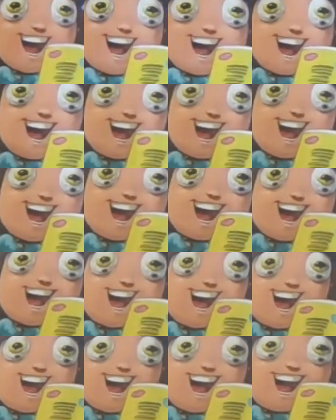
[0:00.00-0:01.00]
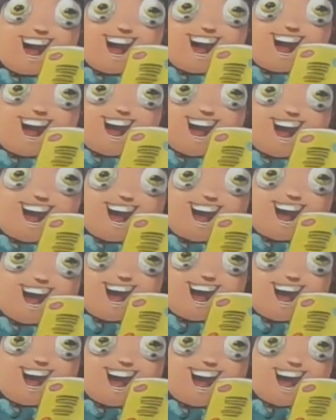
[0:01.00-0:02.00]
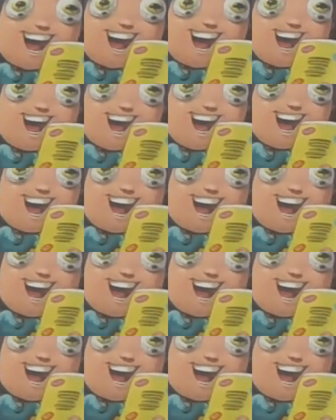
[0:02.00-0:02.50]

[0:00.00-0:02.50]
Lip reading: a book. If you had